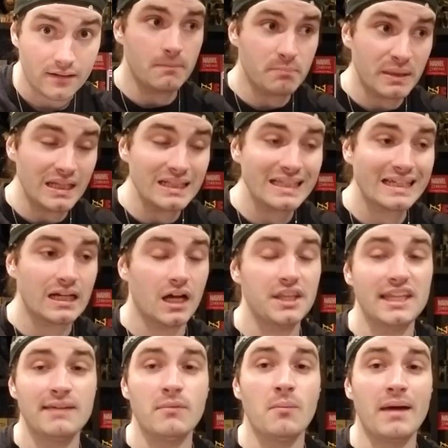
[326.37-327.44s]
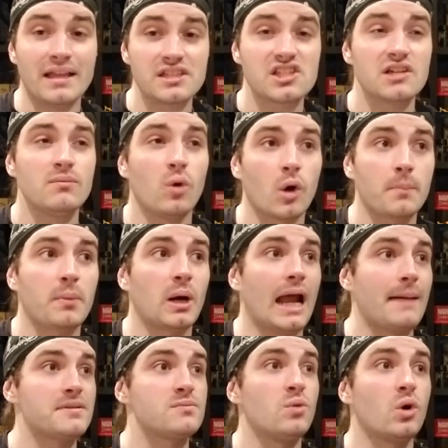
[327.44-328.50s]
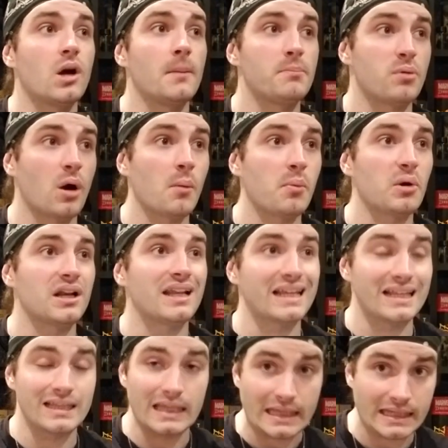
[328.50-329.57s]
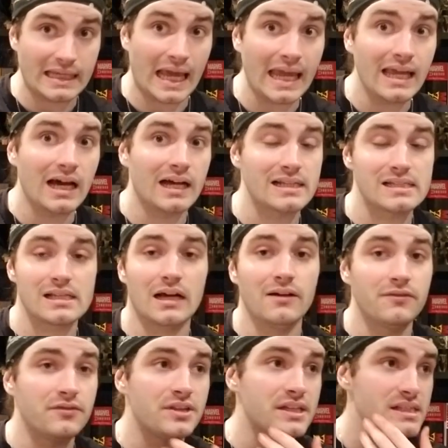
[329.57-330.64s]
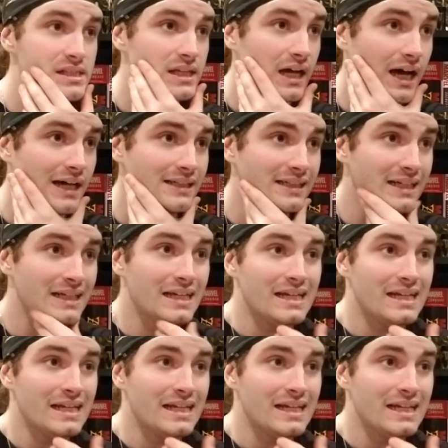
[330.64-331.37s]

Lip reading: Building on the momentum, or perhaps more appropriately, the chaos of this cut,